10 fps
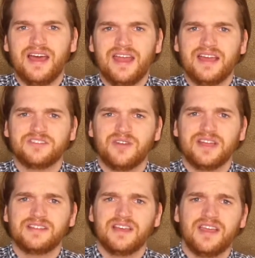And I
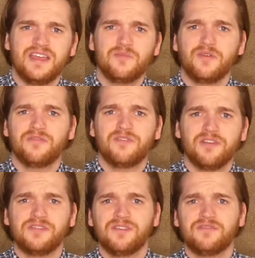try to keep a
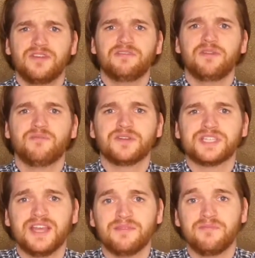
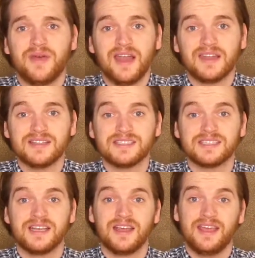50-50%
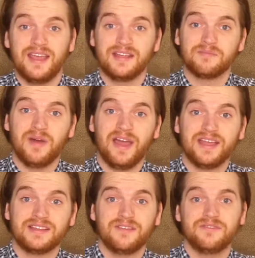balance in
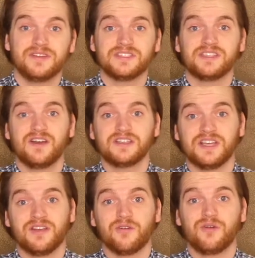buying dividend stocks
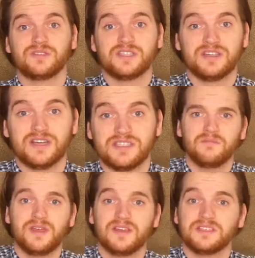and growth stocks.
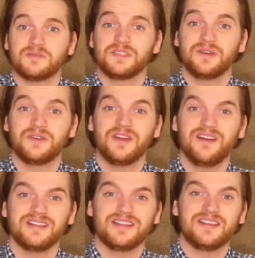Because I'm still
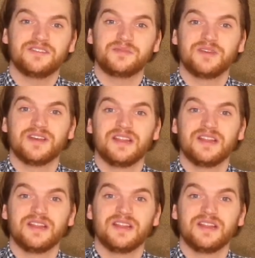young, that gives me a